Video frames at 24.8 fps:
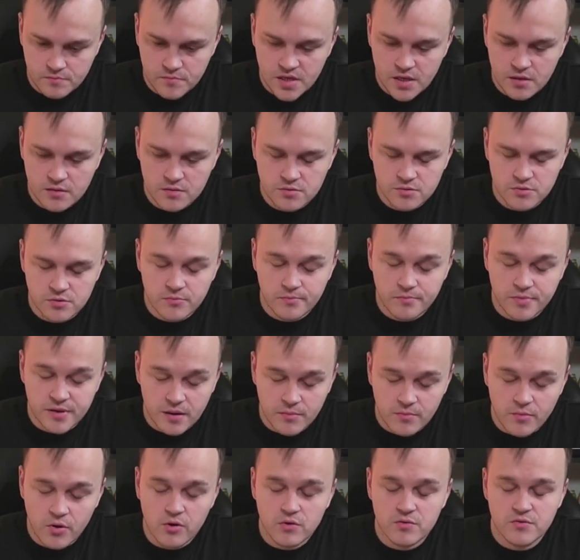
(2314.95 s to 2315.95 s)
to
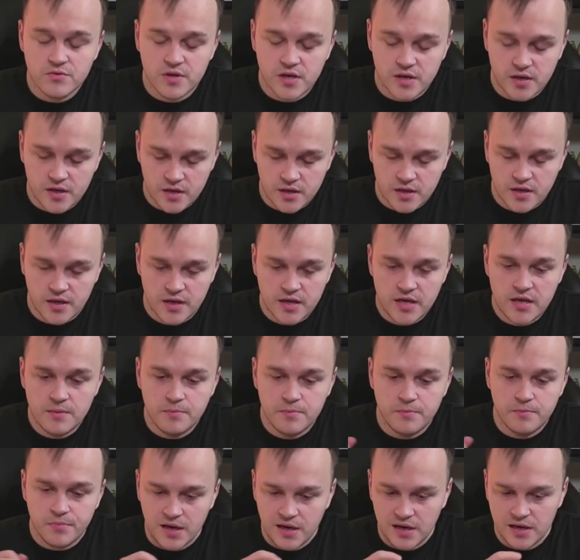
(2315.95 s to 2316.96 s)
promote the e
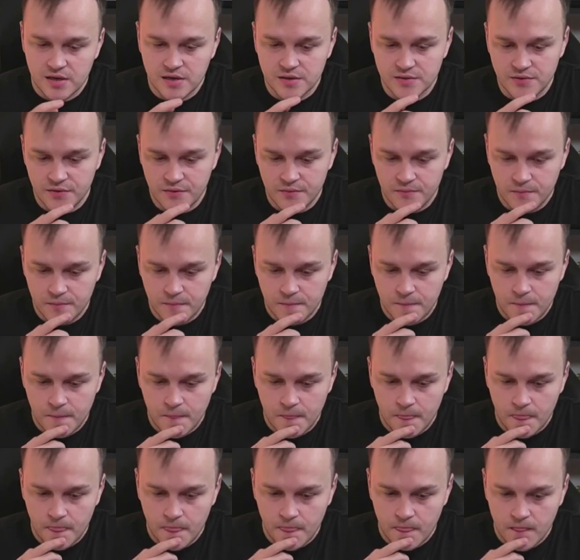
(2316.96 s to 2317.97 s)
pawn.
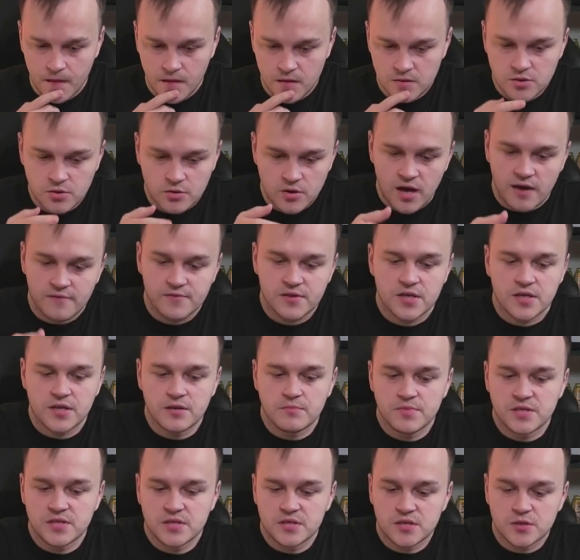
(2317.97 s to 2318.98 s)
So after king
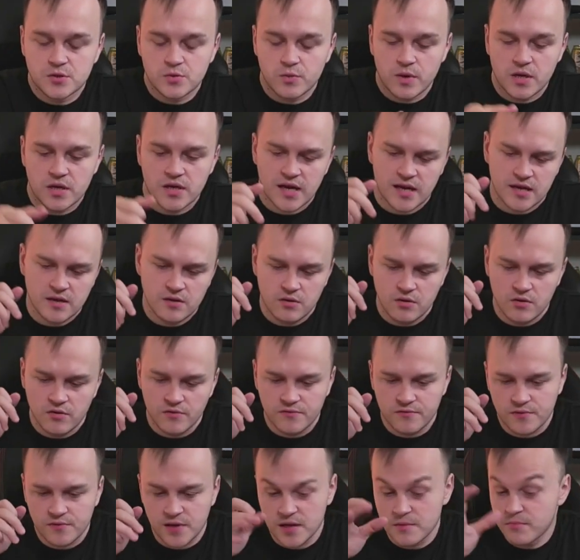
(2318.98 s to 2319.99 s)
b6, we kind
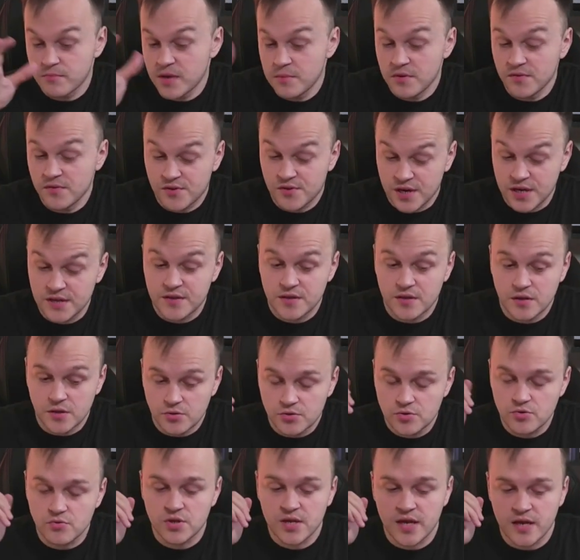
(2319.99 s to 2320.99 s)
of like maybe threatening
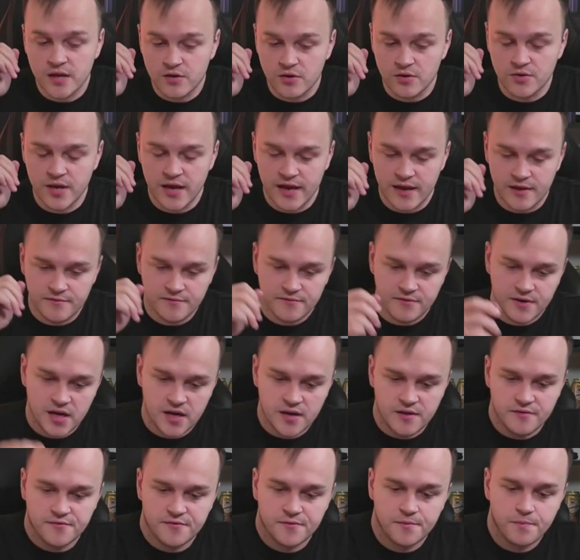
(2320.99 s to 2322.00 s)
to take on a5.
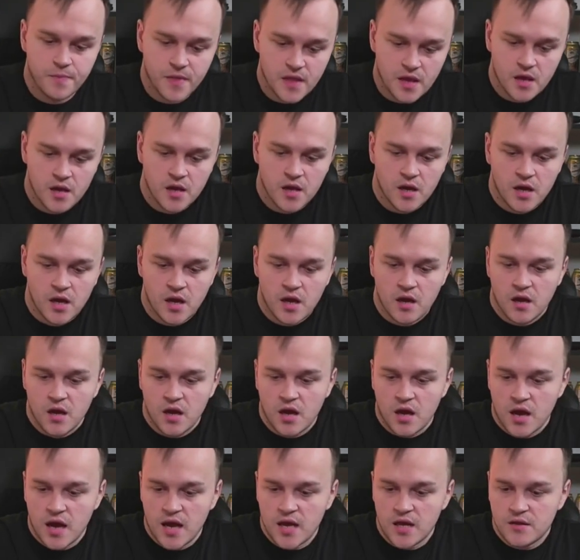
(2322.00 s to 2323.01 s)

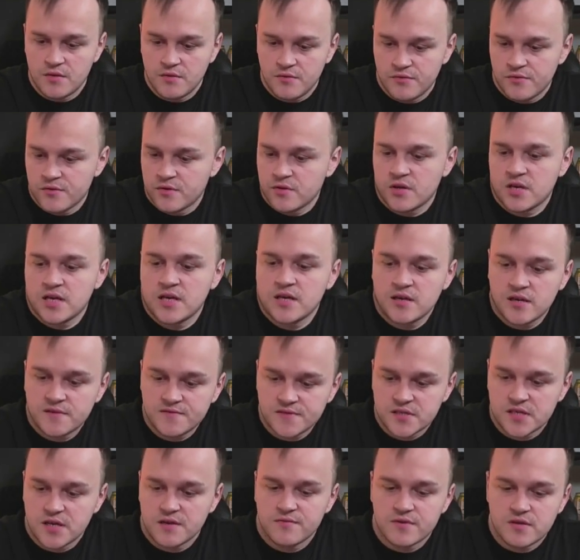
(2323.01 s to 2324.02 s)
And king
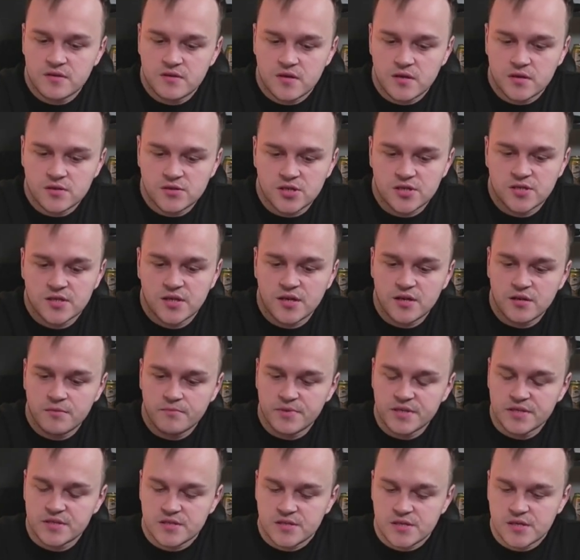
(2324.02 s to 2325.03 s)
f7, then just king
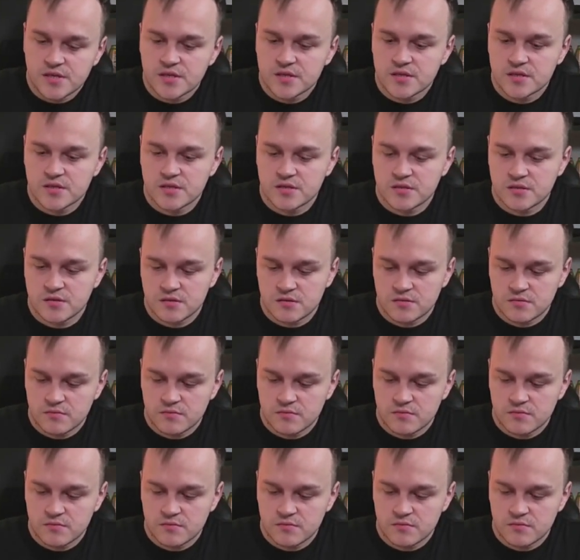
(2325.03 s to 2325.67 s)
b6.